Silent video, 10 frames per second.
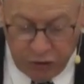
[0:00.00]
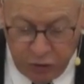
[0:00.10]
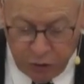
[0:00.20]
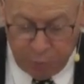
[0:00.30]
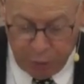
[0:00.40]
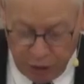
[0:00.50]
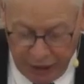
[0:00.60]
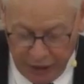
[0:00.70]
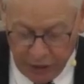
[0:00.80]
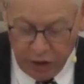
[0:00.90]
the
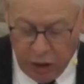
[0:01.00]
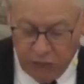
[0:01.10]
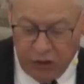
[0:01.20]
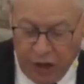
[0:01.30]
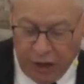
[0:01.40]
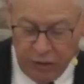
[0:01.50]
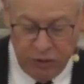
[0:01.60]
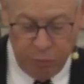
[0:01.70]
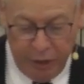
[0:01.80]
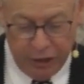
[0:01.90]
plan of God
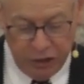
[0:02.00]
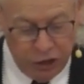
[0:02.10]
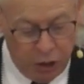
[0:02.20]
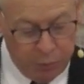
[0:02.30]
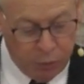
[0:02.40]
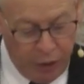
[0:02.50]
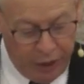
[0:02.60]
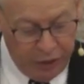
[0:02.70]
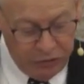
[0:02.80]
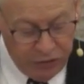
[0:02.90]
demands our
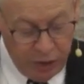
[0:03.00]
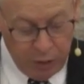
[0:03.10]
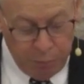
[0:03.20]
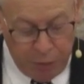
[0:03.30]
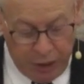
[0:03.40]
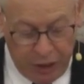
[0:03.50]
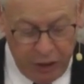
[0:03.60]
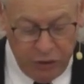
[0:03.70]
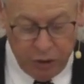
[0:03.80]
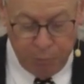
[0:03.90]
praise. B,
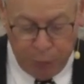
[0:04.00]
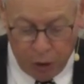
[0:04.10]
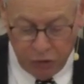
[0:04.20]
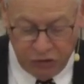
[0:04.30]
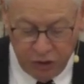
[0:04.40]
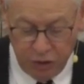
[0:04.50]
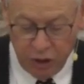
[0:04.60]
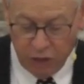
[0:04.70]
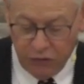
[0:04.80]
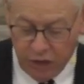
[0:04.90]
the person
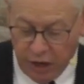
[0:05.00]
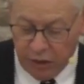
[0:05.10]
of God